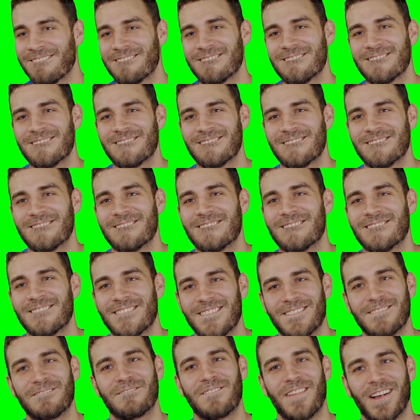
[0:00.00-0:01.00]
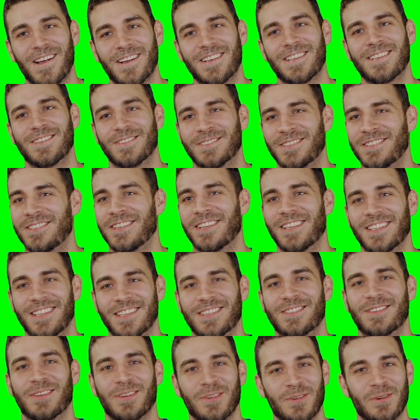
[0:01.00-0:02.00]
Fuck, let's stick it
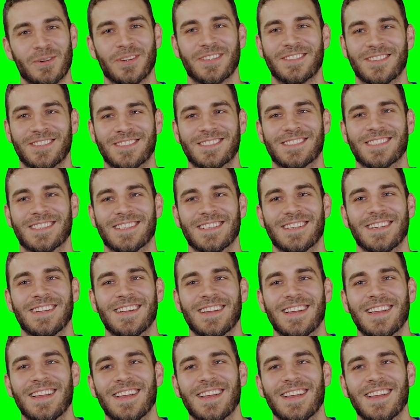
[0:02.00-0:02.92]
so long, talk so.